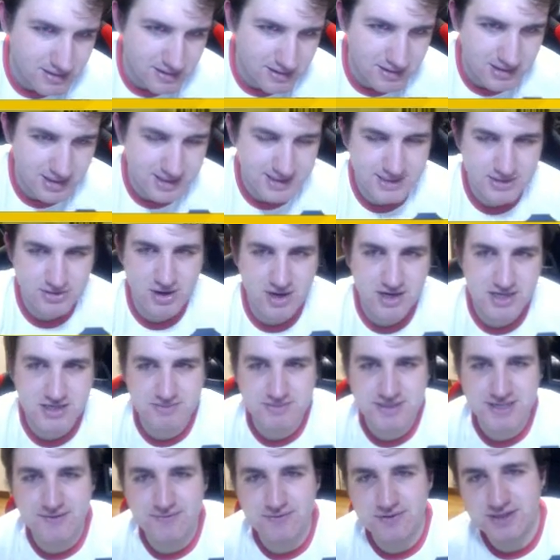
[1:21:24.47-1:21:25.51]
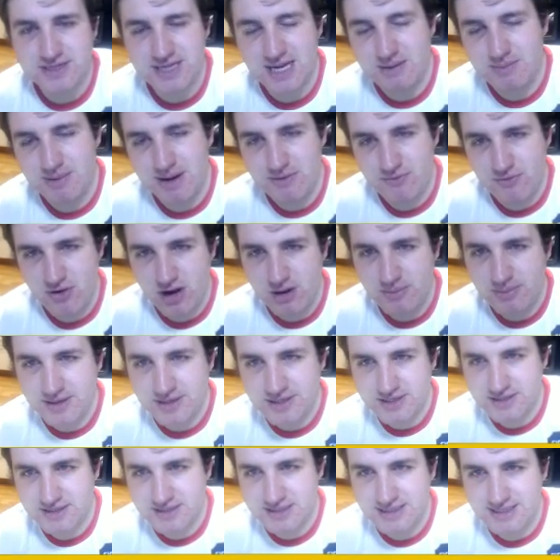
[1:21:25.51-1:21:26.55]
Let's try some different out of Bellarabi
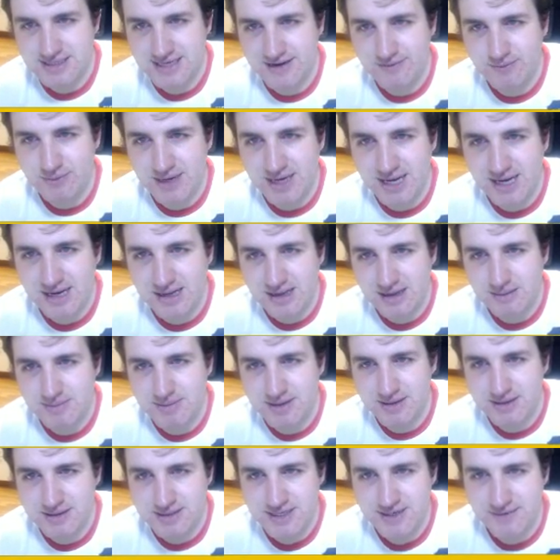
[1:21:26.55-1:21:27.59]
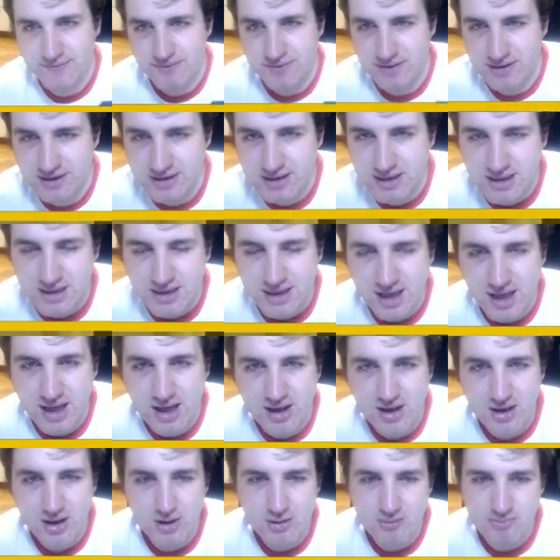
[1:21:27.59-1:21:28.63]
just to see if we can get it a bit differently.
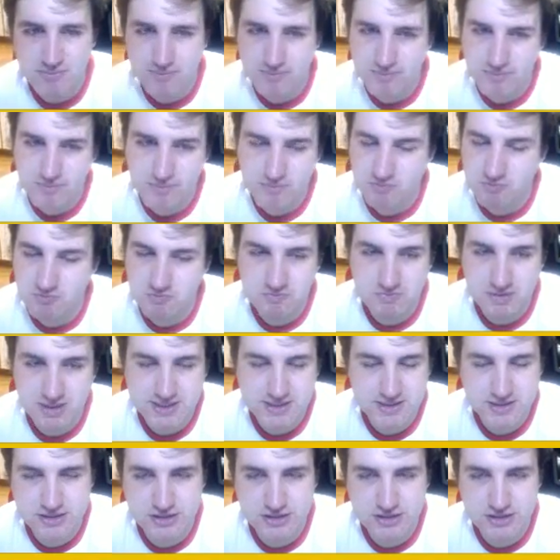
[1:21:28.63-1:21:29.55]
Um, let's